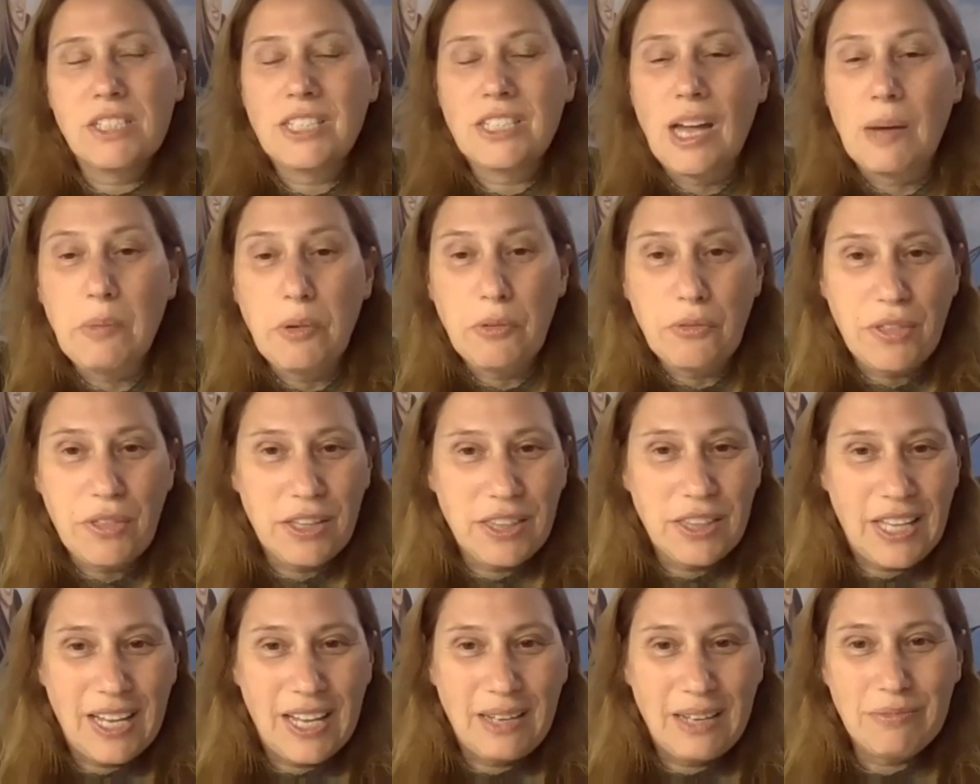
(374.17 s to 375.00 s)
some of the
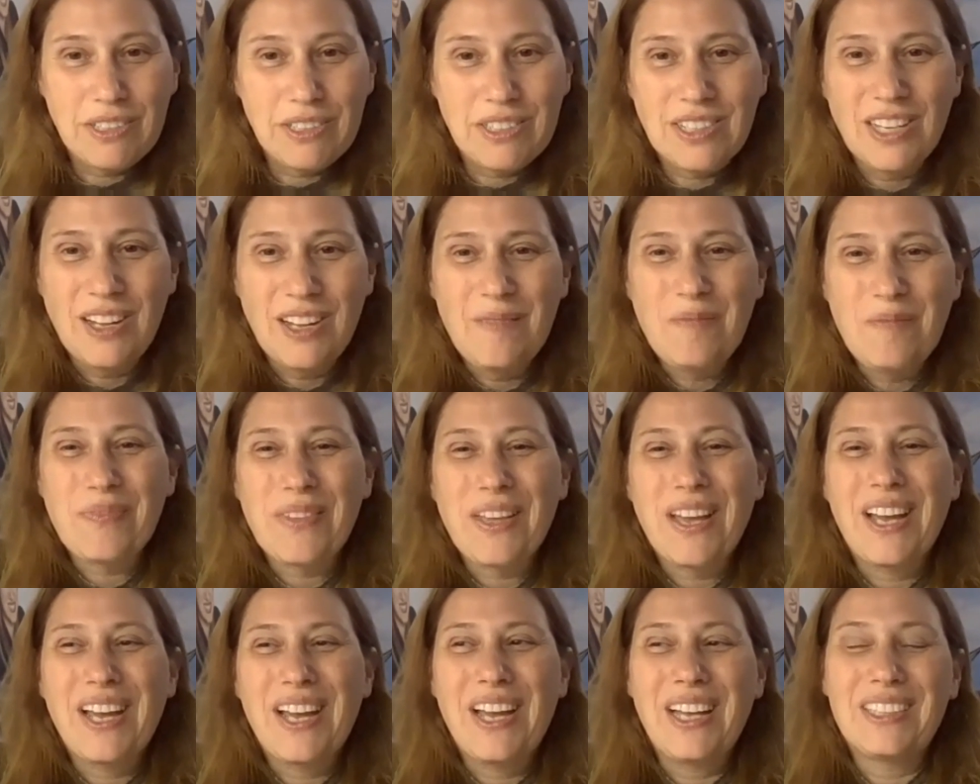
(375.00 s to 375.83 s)
names,
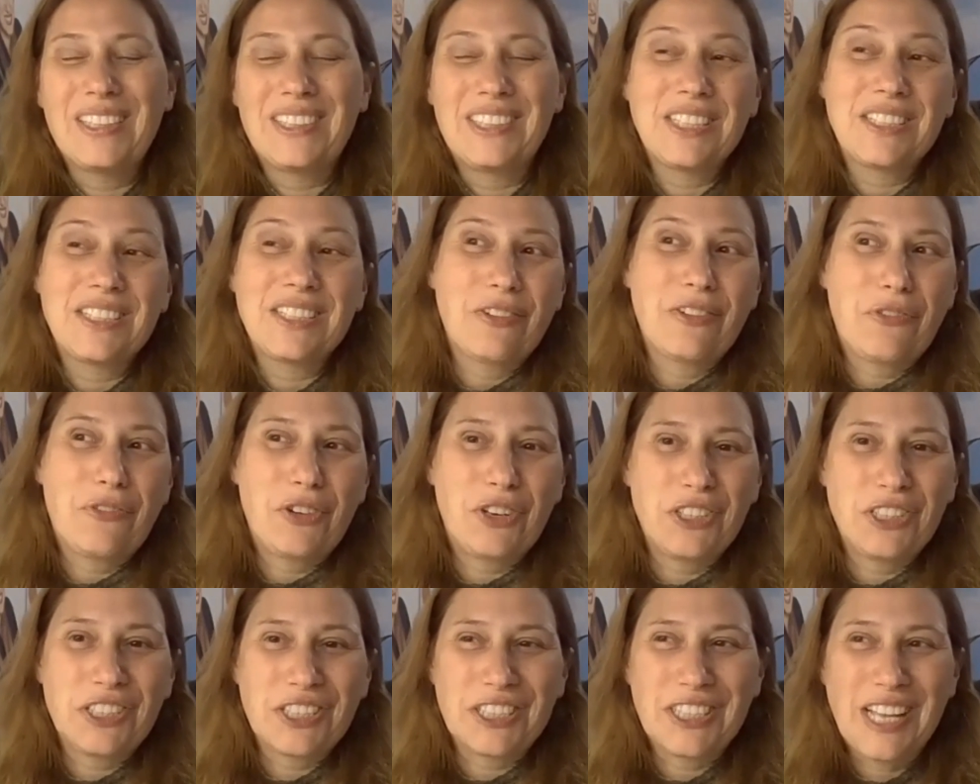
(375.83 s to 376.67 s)
uh, at least the
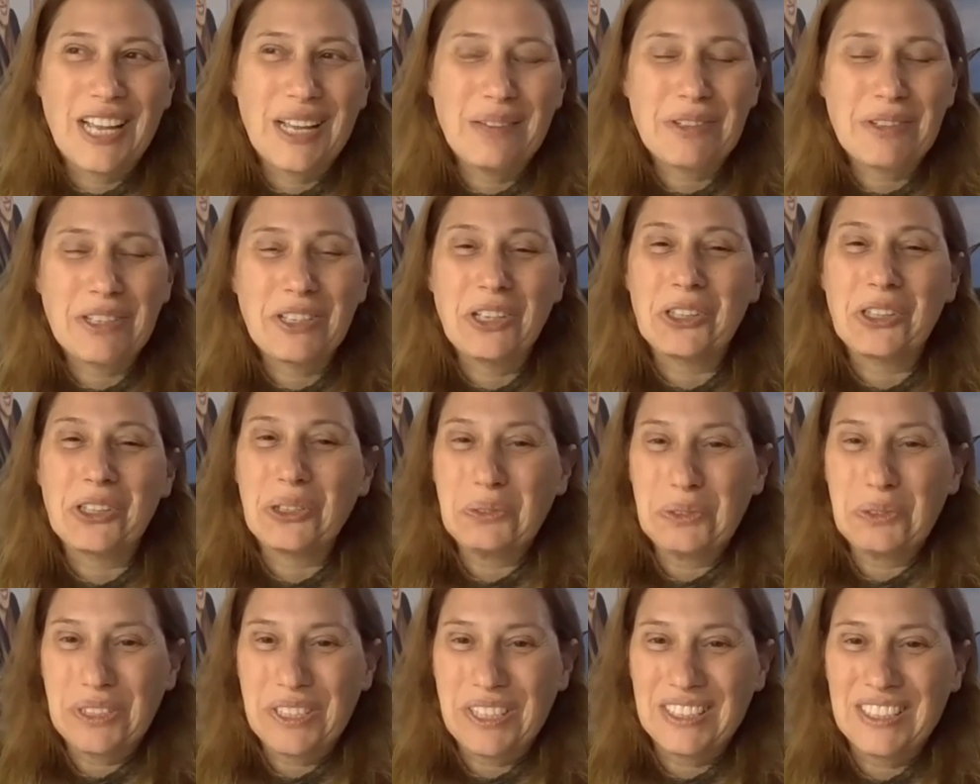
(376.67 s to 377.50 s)
first names, not
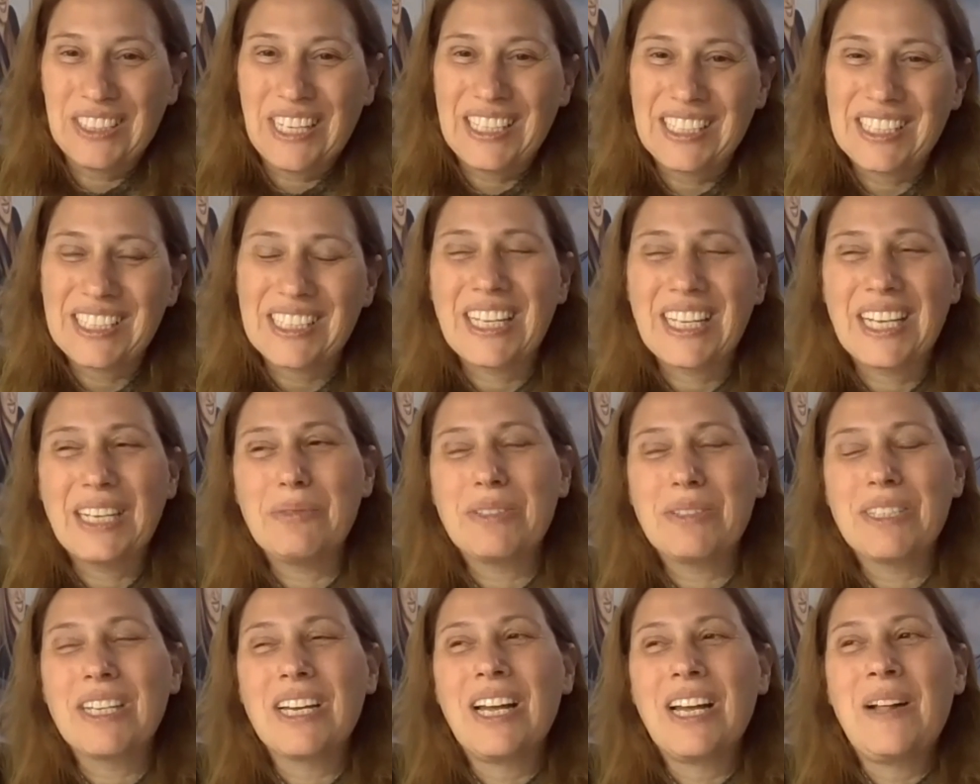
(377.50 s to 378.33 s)
over the last
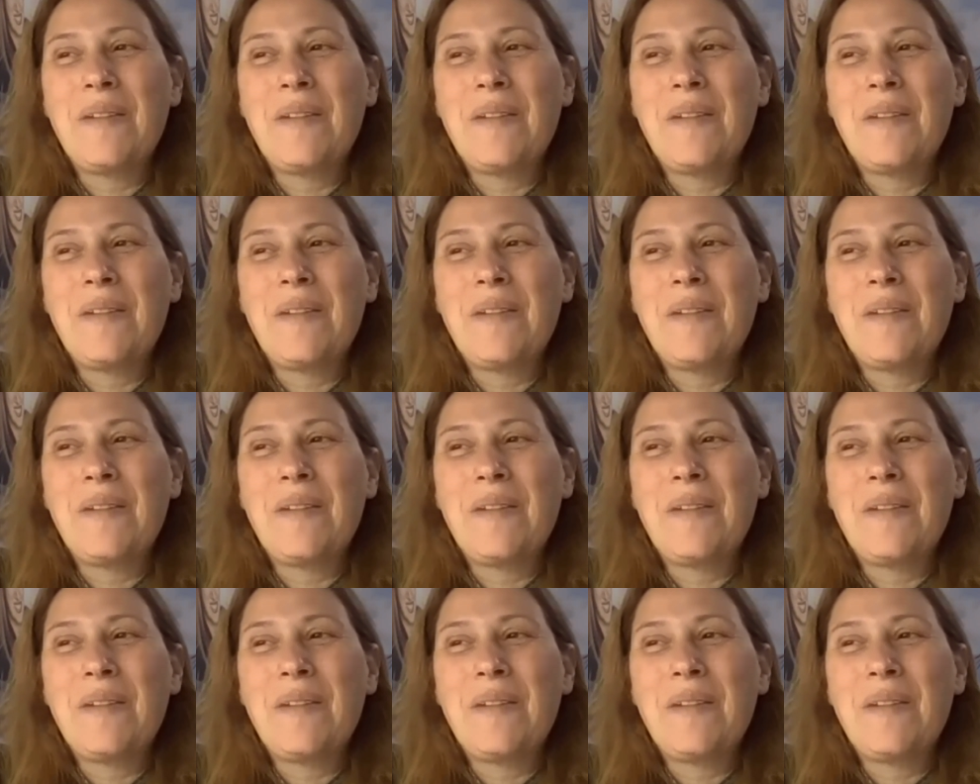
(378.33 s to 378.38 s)
names.